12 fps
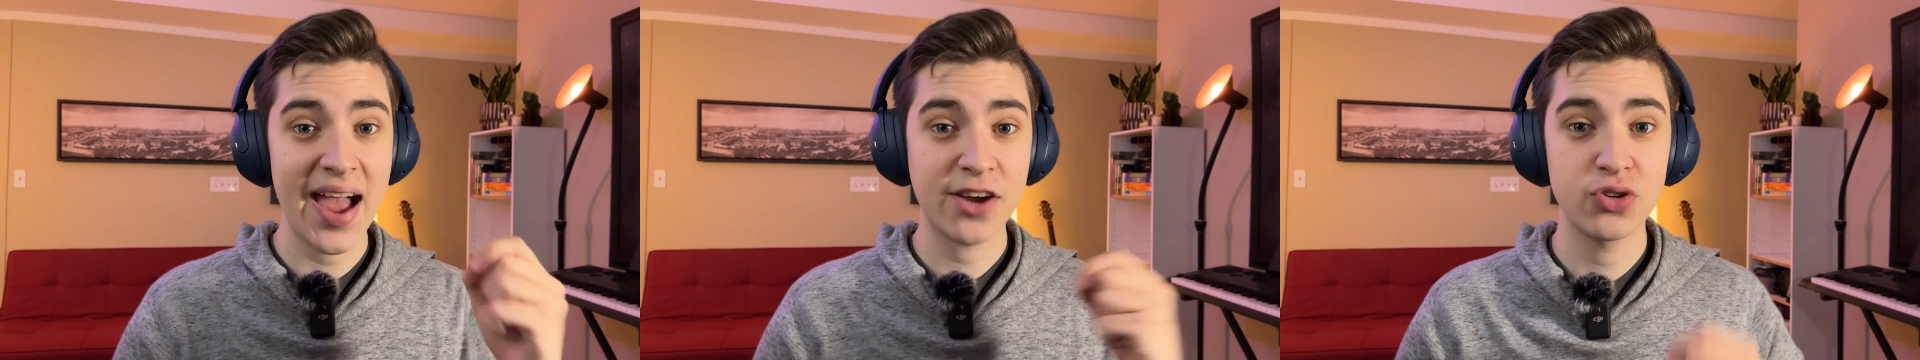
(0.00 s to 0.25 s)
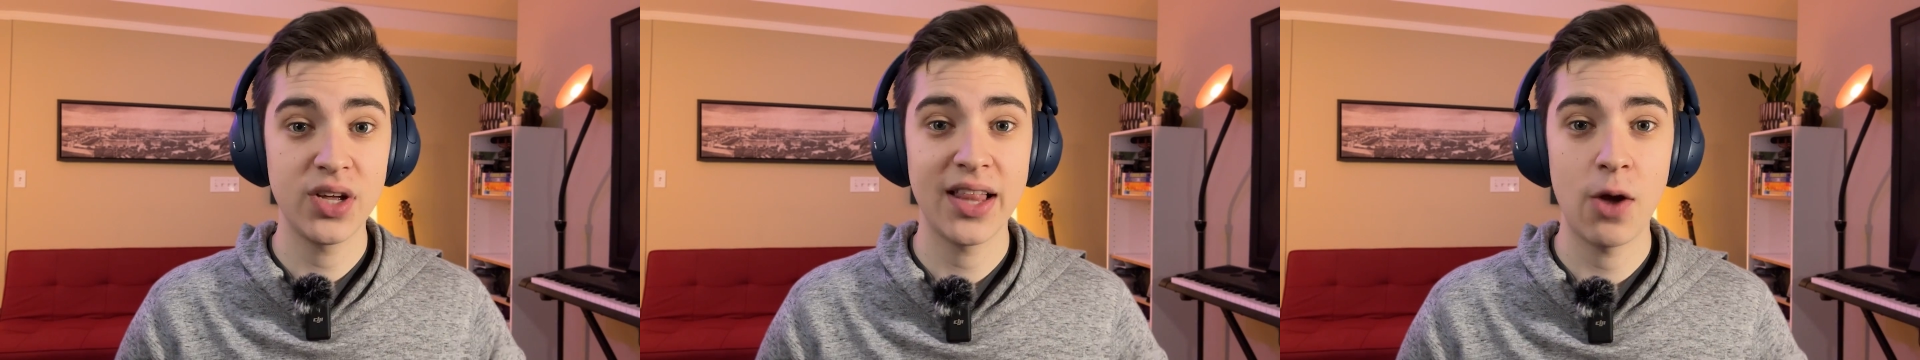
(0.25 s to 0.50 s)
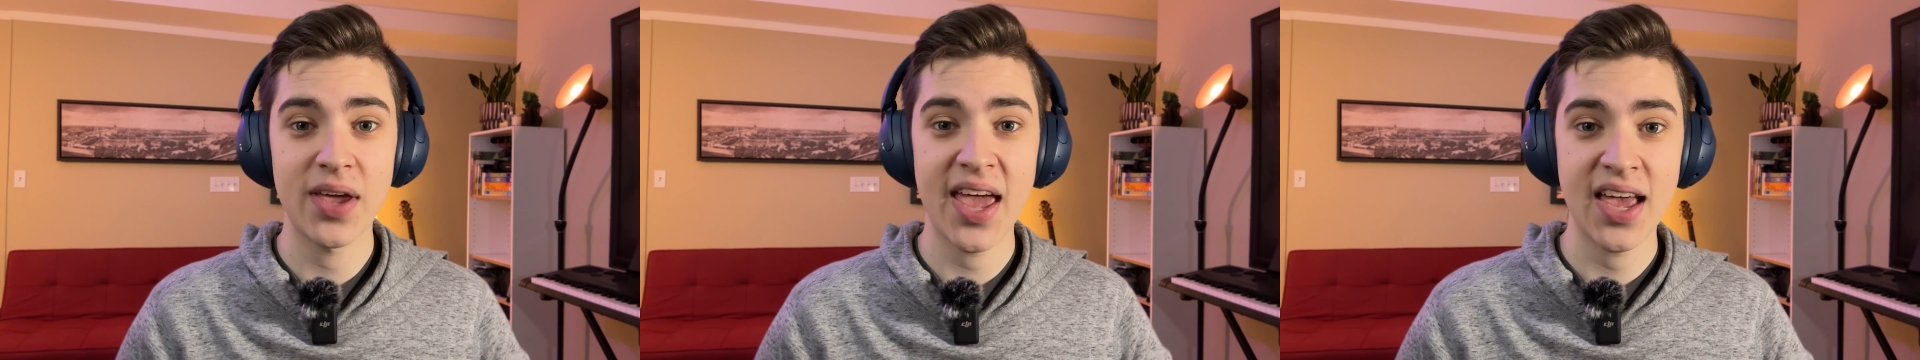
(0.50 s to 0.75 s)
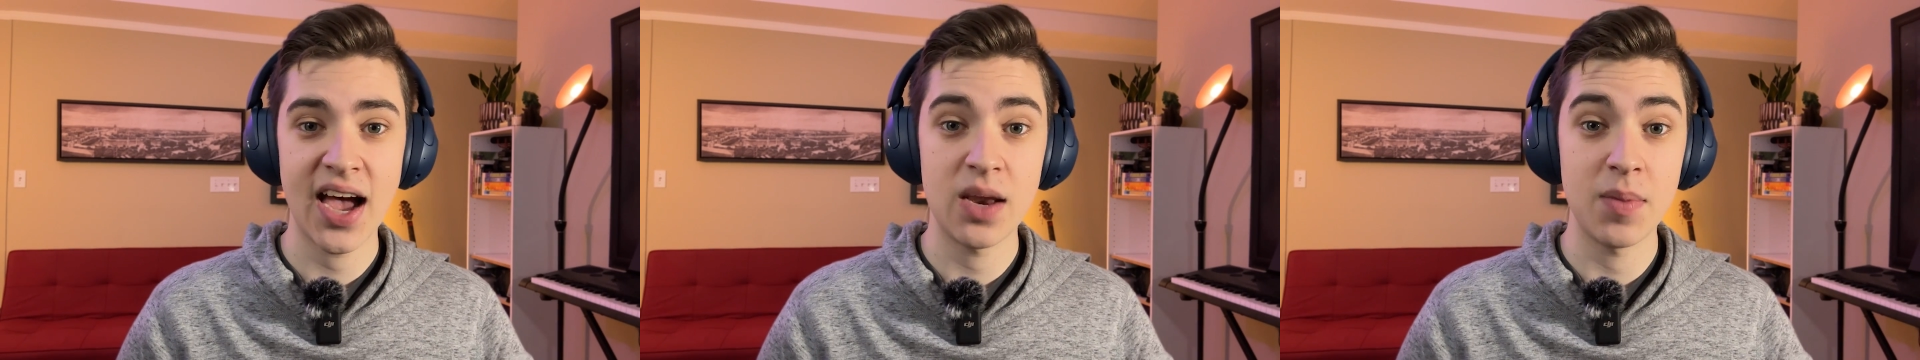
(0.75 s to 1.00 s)
actually allowing
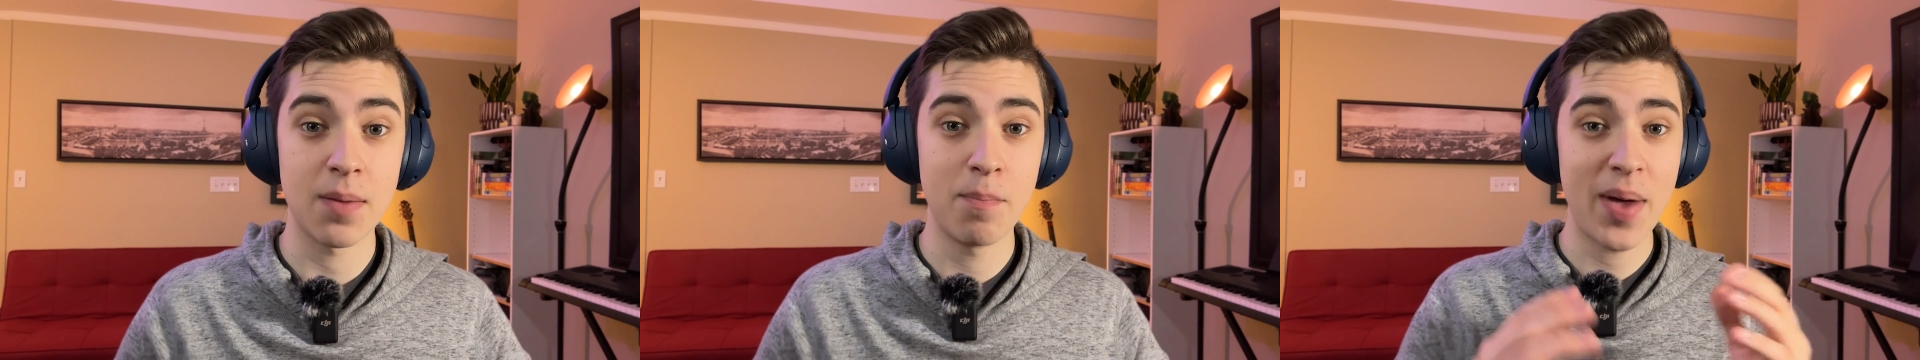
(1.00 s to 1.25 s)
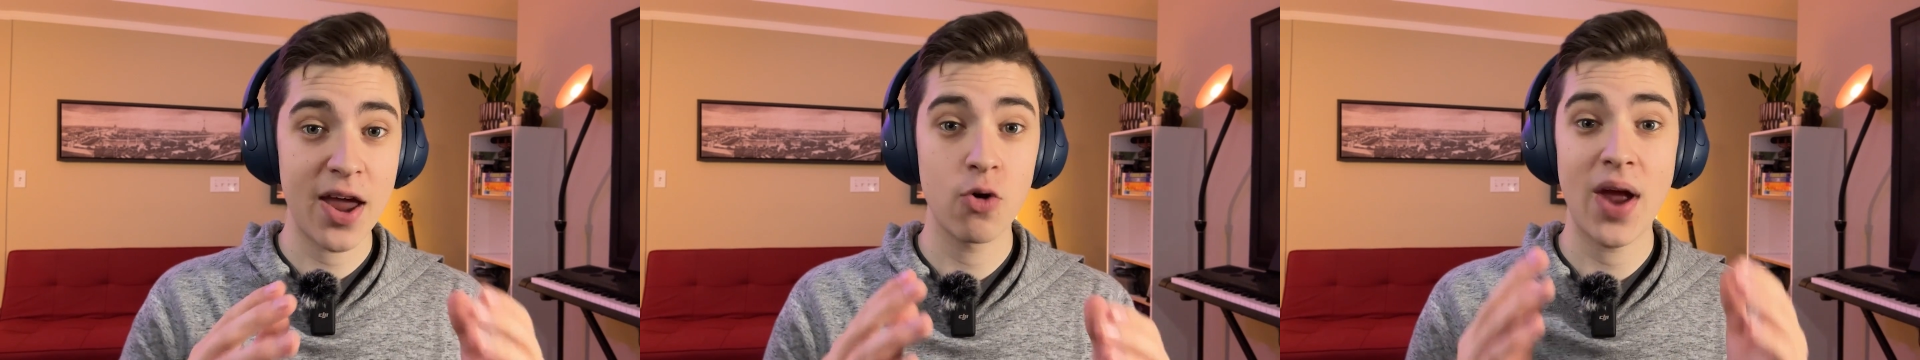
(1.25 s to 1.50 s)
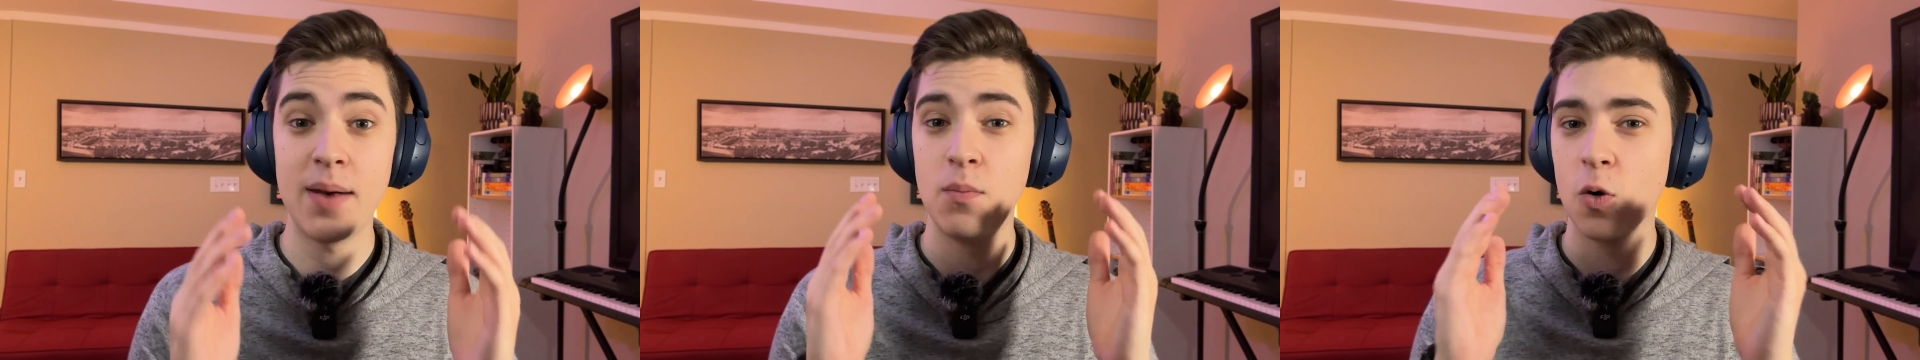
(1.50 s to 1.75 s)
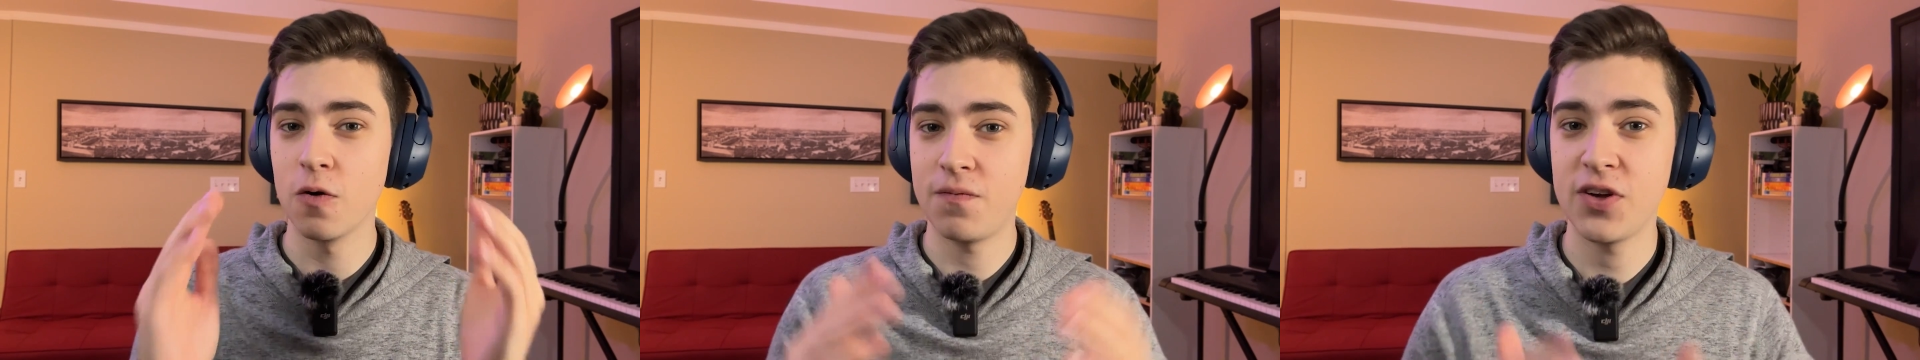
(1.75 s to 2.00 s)
AI to make better and
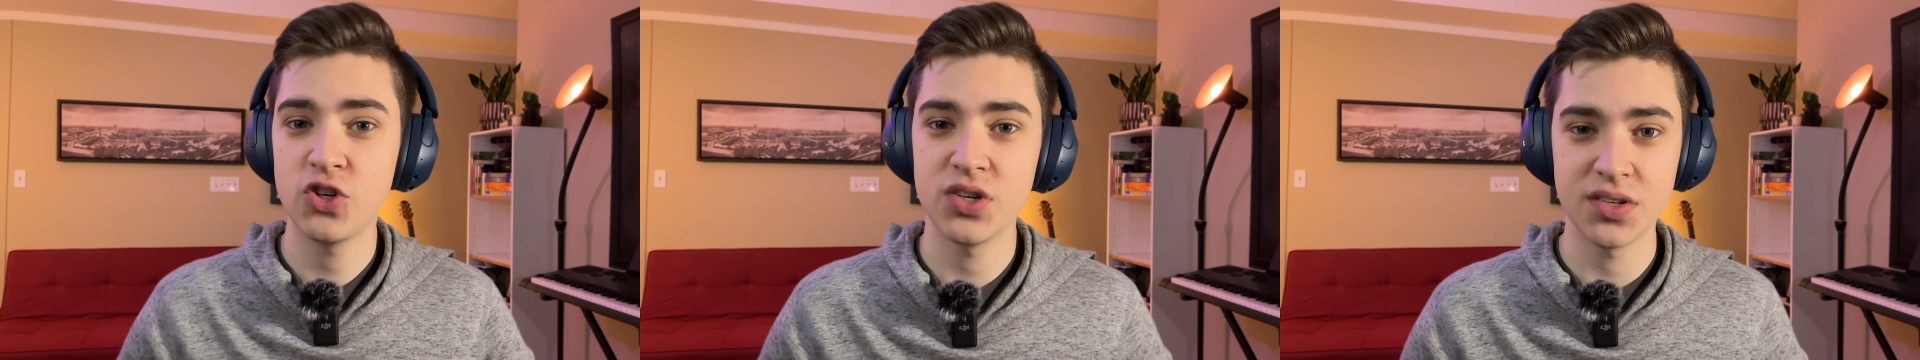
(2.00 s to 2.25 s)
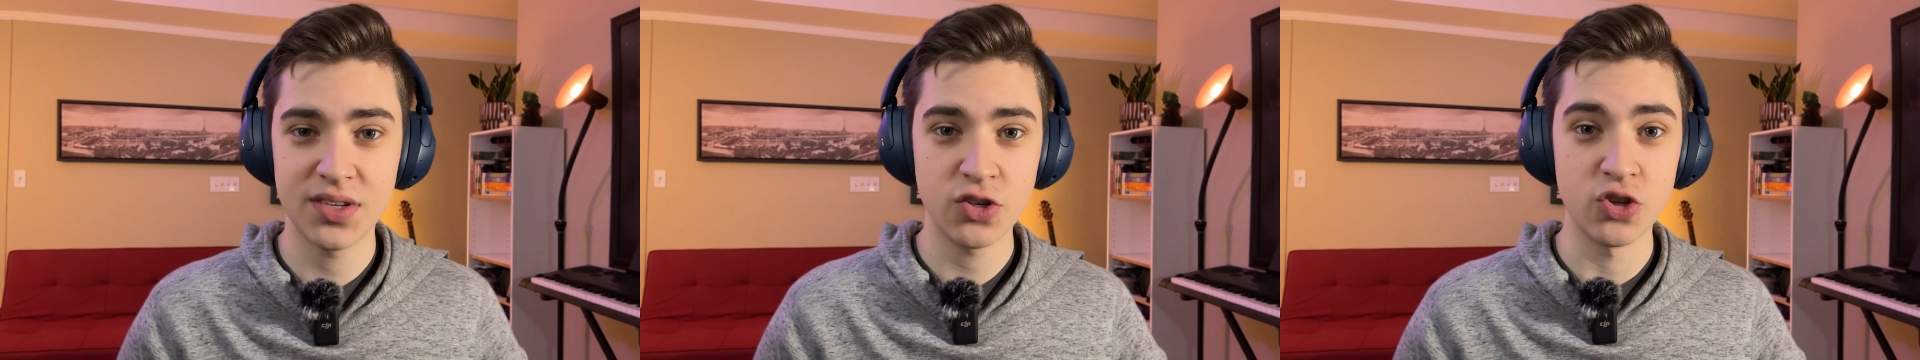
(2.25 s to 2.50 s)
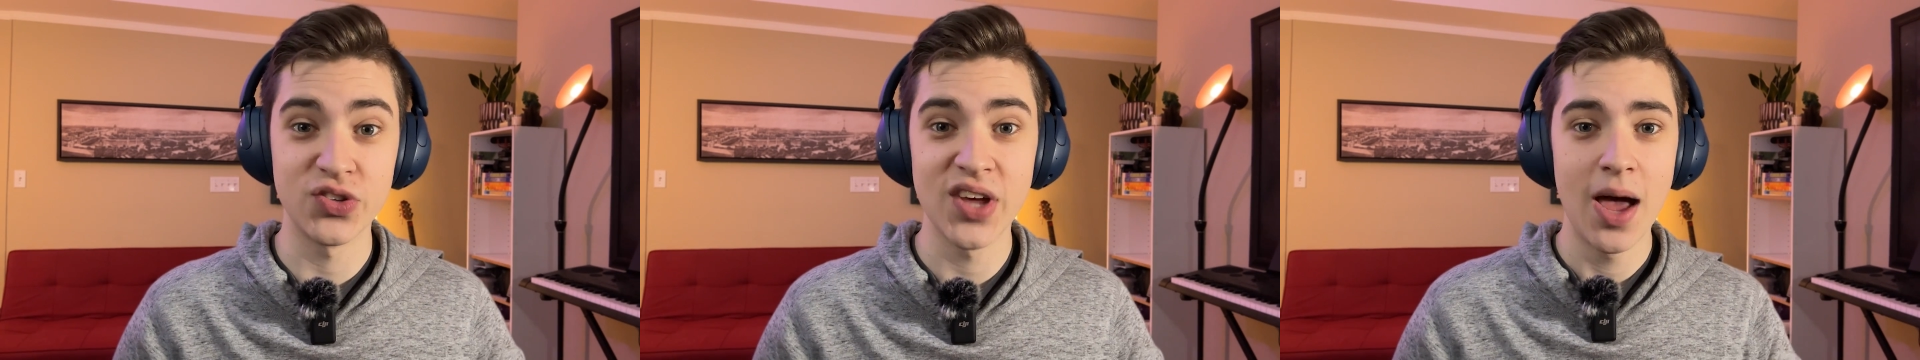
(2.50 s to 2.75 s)
more efficient decisions